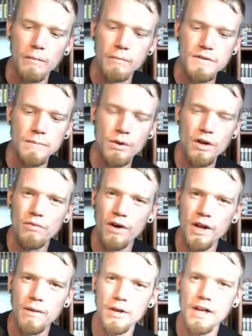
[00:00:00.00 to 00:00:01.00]
it's pretty
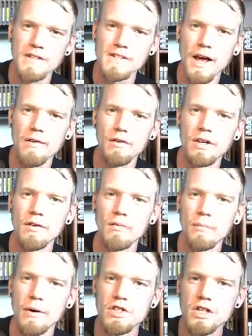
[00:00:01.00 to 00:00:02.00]
funny because they have a
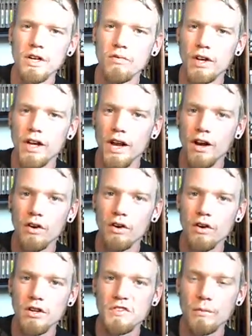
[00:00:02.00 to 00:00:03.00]
bunch of different
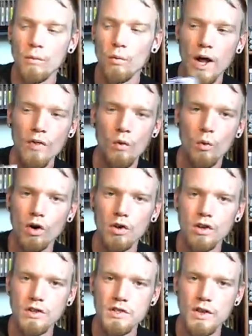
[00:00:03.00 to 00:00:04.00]
characters from around the world,
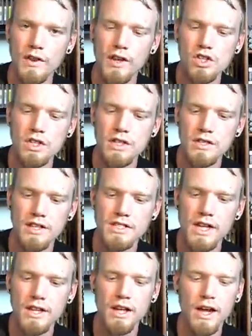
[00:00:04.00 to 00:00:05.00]
and so they
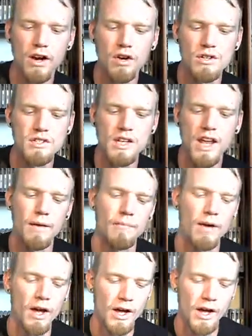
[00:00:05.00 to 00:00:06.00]
say the character's name
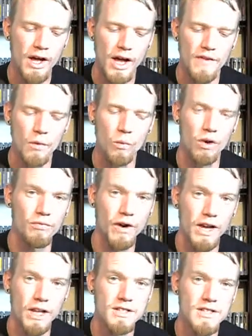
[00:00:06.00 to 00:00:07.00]
and then what
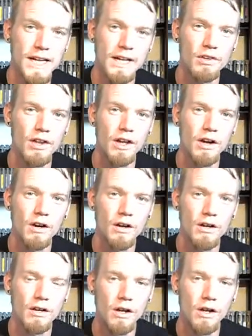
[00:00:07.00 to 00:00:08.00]
fighting style they are
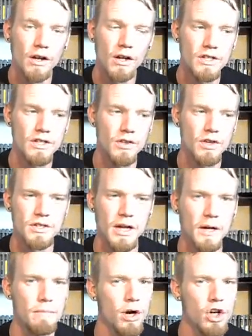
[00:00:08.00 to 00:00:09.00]
in. So there's
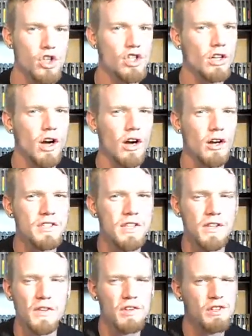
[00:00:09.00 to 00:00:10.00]
like martial arts,
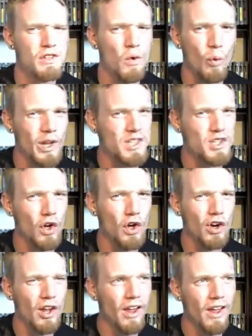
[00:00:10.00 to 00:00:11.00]
and then there's a wizard,